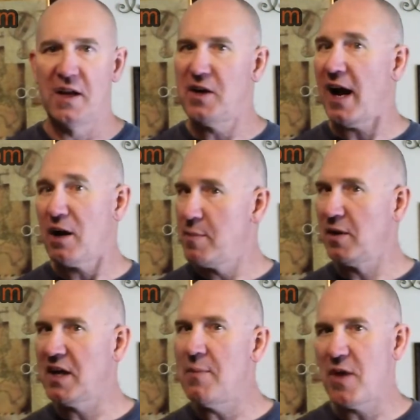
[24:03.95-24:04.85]
And you're not going to be
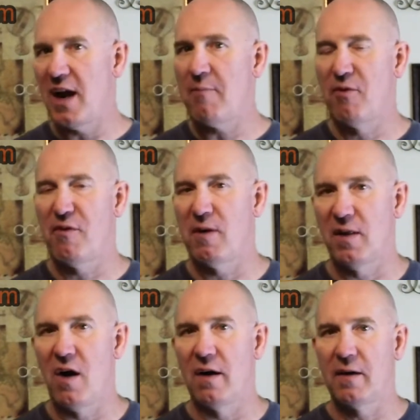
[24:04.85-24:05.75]
able to keep that up for very
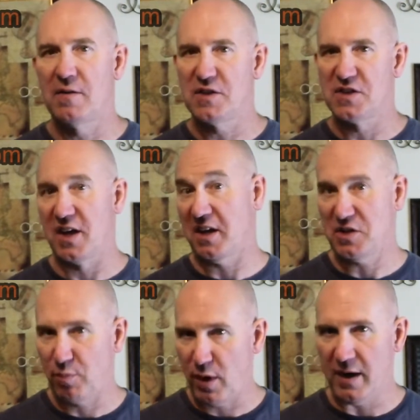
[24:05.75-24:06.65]
long because it's like a
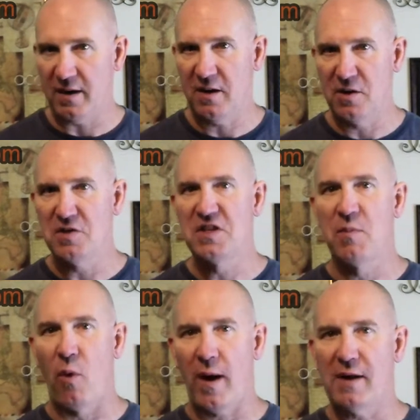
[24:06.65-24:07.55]
sprint. You're using
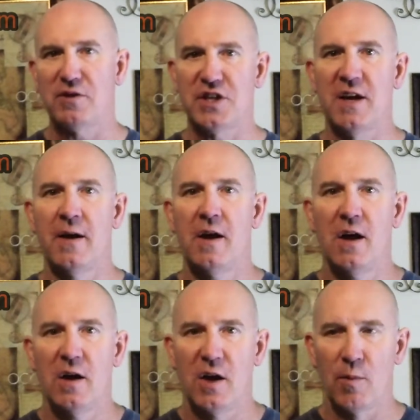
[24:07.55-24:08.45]
more energy.
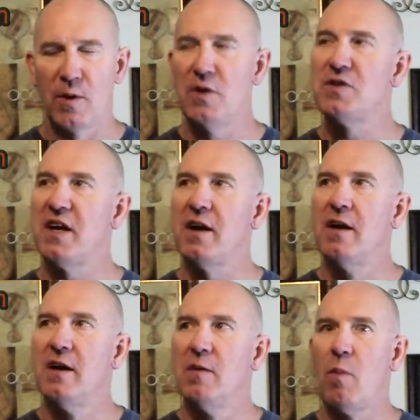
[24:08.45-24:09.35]
You're using
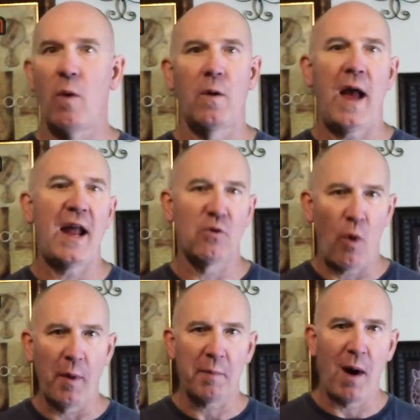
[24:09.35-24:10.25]
more
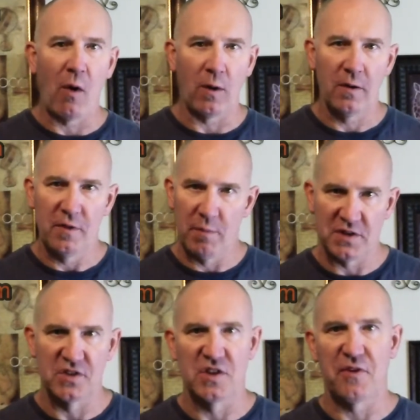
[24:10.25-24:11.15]
anaerobic power, the
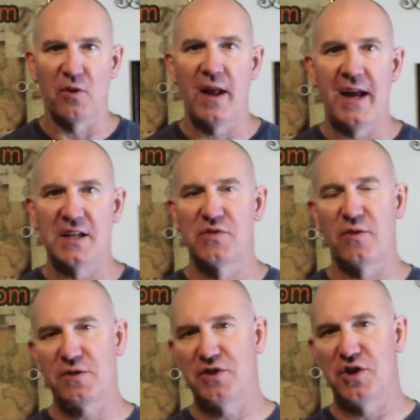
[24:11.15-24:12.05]
muscles of your legs,
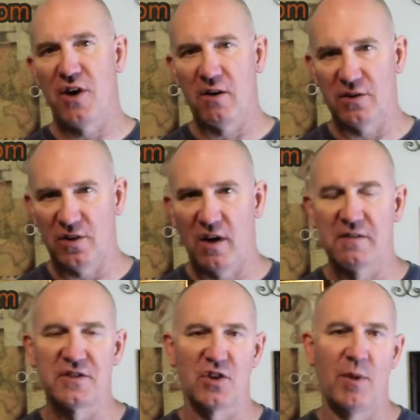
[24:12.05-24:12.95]
versus your heart and
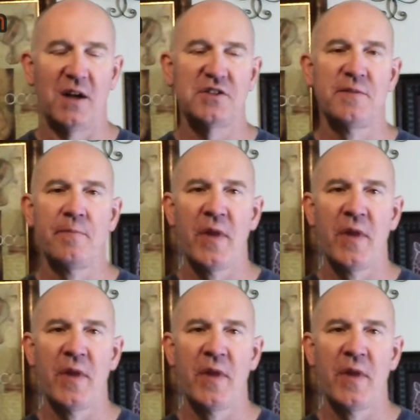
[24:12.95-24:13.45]
lungs so much.